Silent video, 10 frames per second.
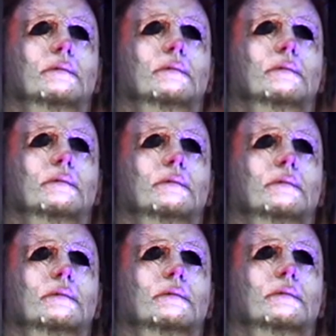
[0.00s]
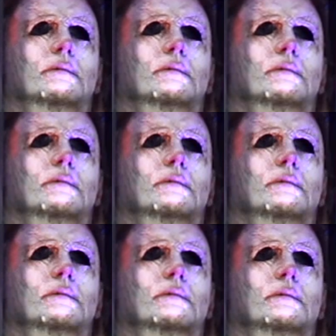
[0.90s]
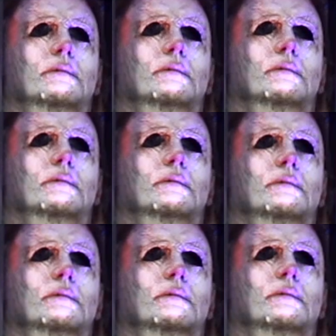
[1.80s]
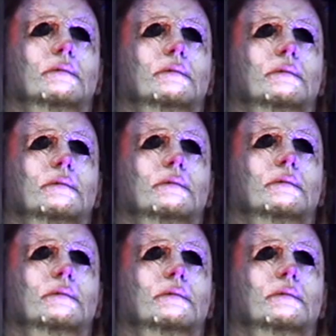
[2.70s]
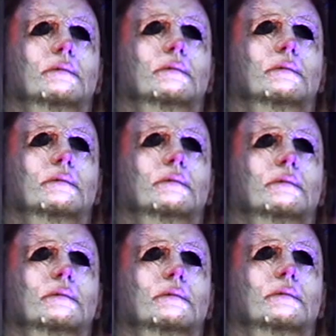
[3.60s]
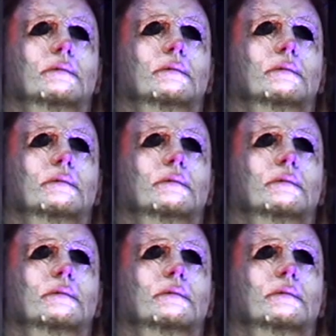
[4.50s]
(silent)